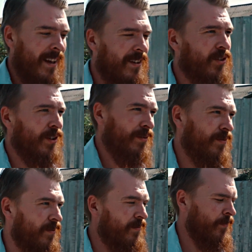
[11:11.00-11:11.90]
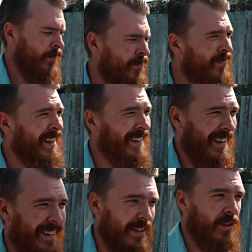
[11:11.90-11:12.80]
Sort of
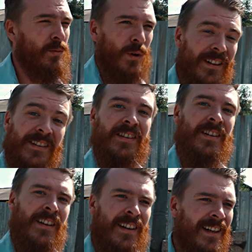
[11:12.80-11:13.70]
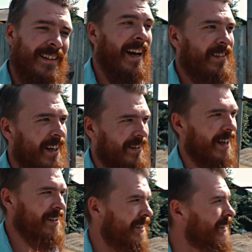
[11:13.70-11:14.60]
like this is what Kazakhs
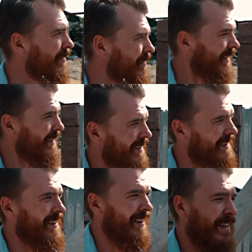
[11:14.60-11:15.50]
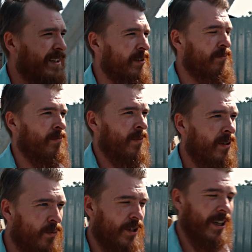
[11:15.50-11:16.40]
actually live like.
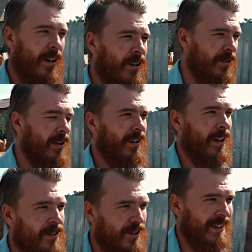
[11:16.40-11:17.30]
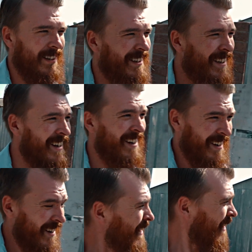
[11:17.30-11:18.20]
When you get out into the country,
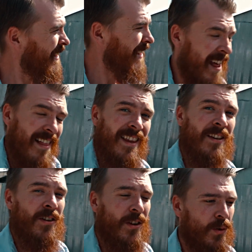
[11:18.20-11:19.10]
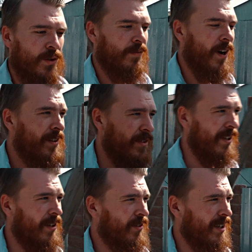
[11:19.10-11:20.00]
these are the sorts of houses
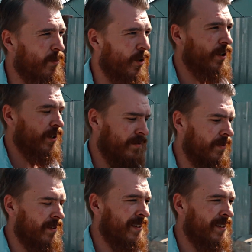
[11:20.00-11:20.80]
that you see more of.